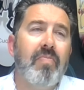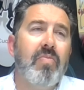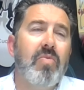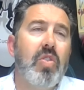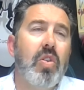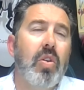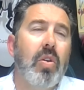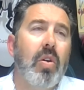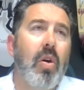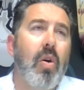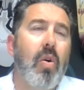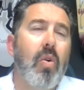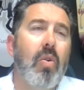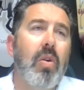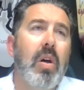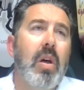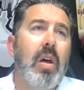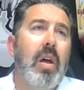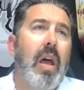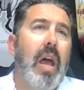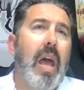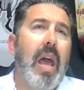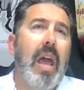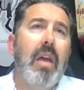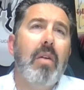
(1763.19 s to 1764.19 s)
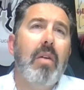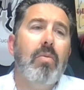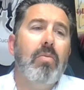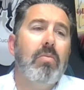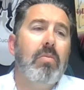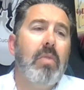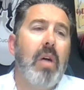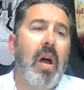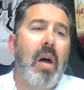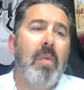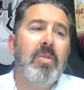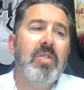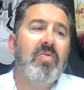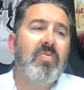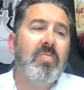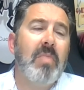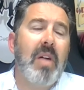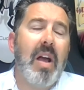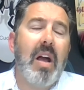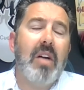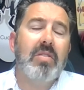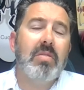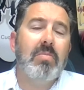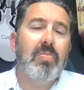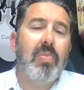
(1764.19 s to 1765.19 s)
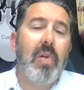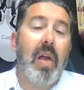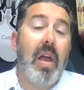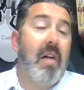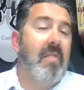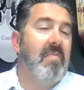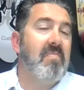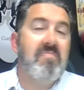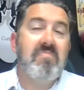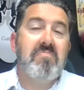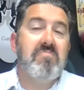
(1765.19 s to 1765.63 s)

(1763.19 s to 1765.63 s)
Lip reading: You go, hey, how much for my house in Brea?